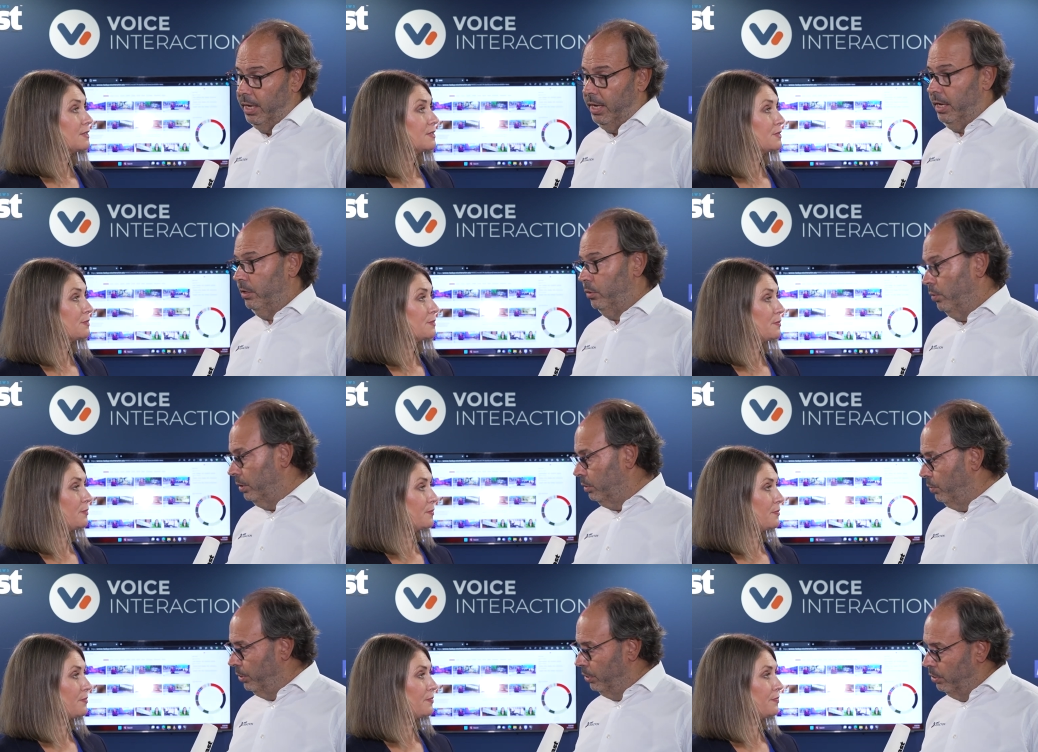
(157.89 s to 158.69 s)
Speaker 1: and
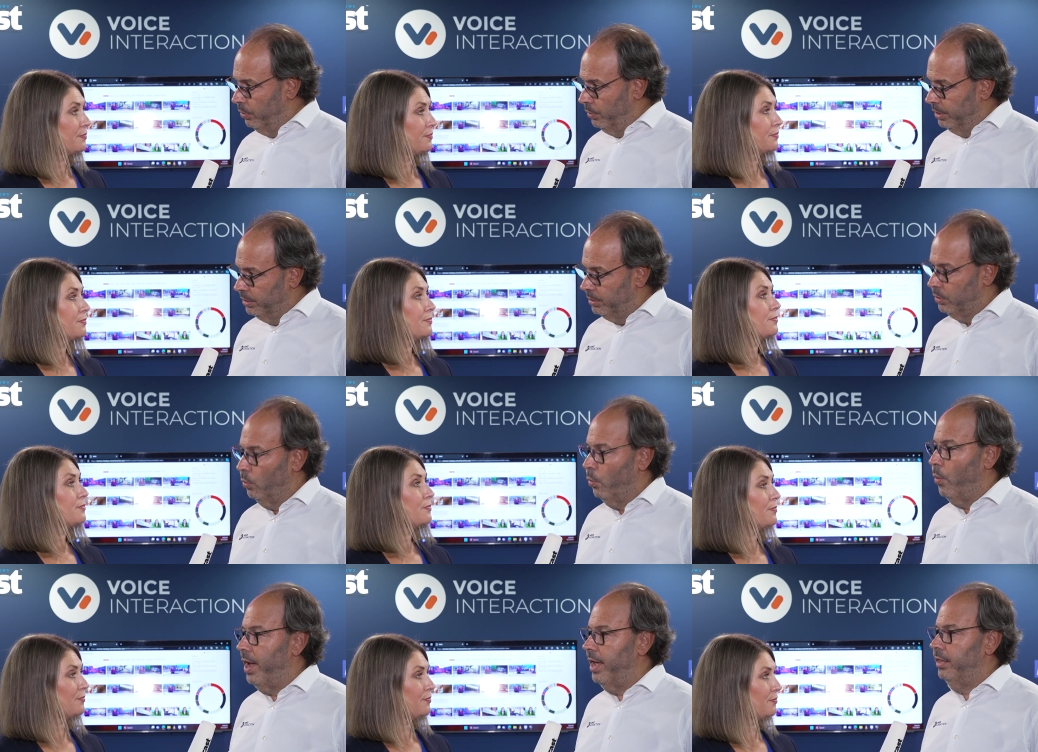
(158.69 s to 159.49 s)
what we do is
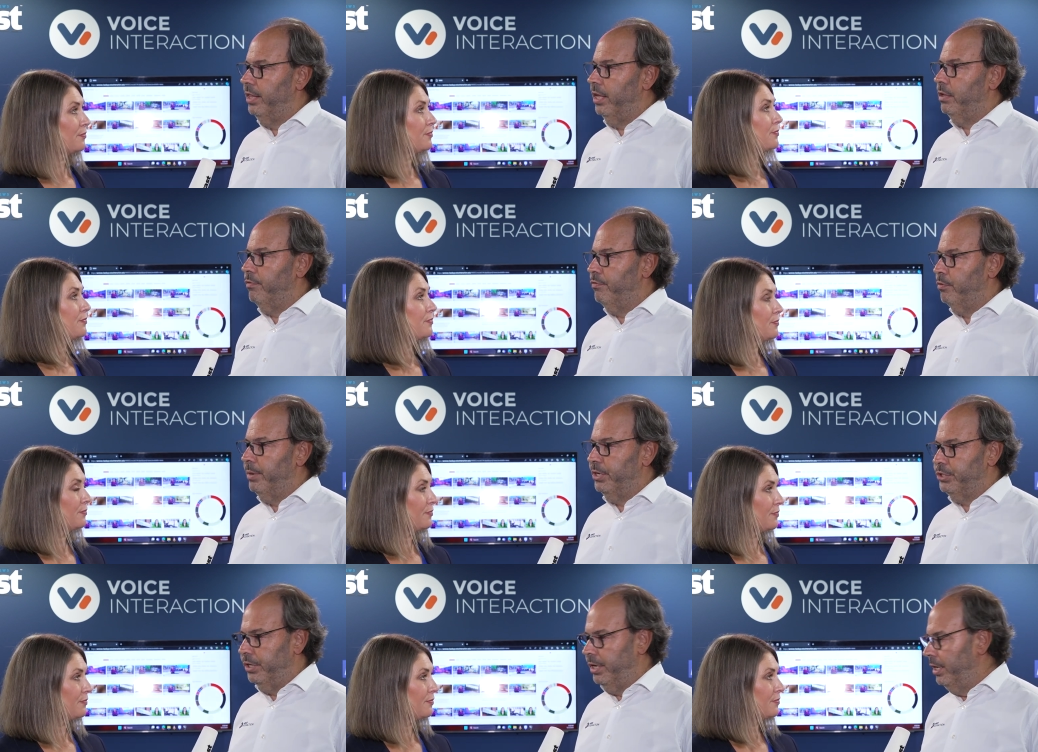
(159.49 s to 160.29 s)
when that
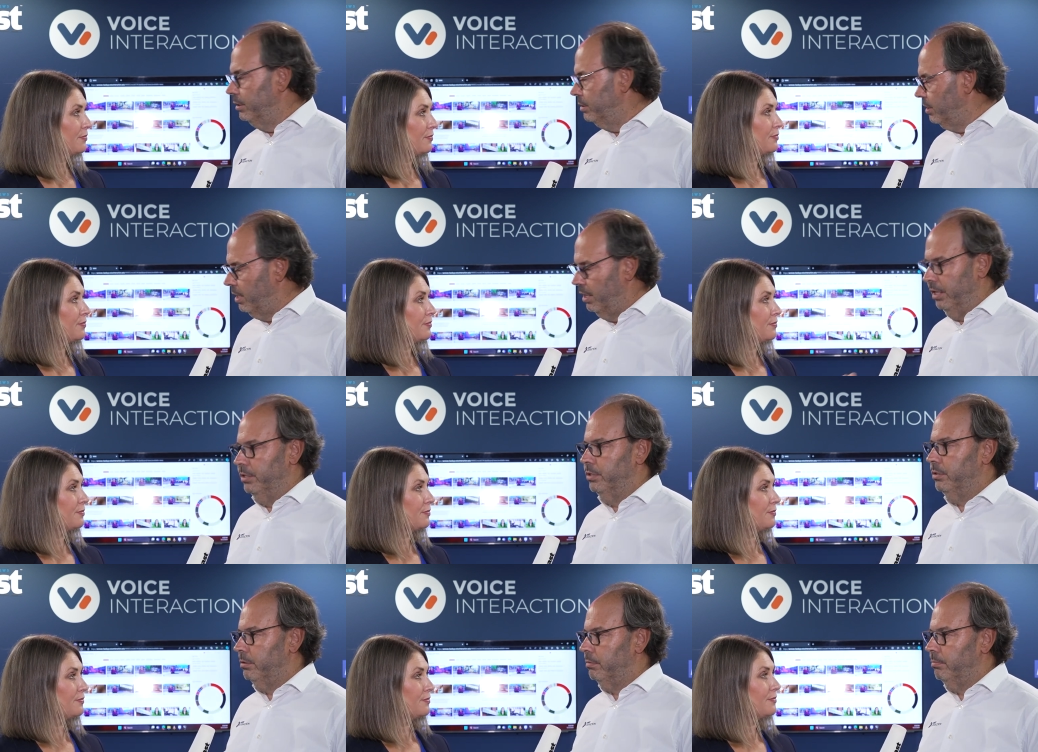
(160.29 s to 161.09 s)
information ends
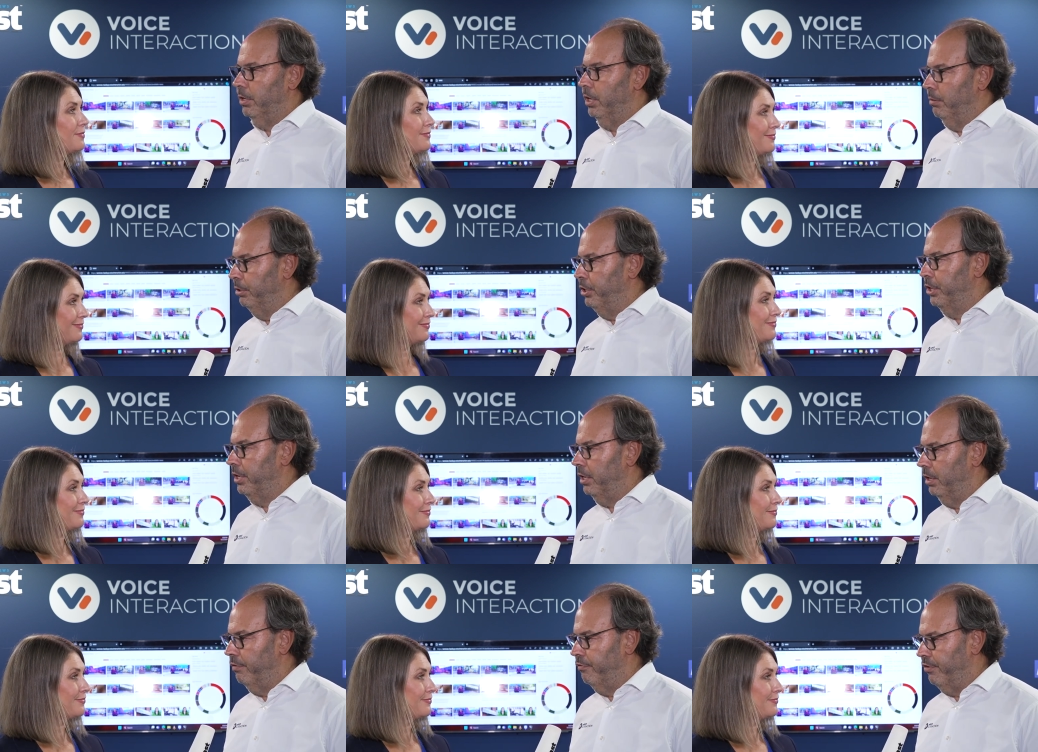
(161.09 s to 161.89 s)
is
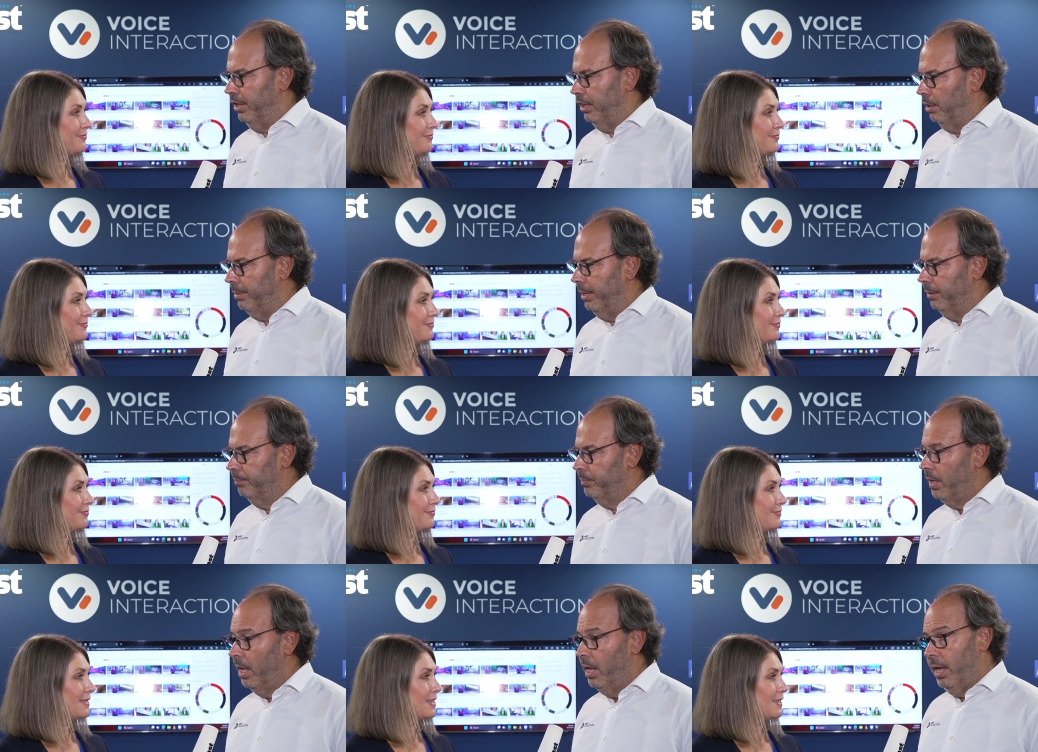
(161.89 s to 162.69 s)
immediately available.
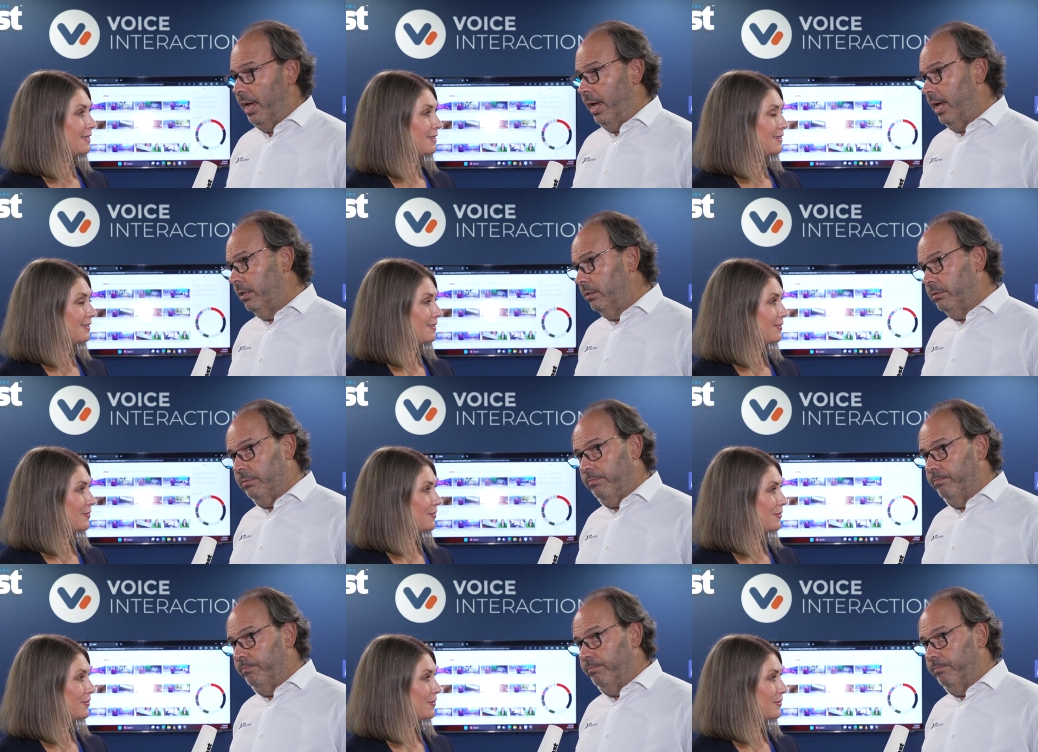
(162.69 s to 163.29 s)
And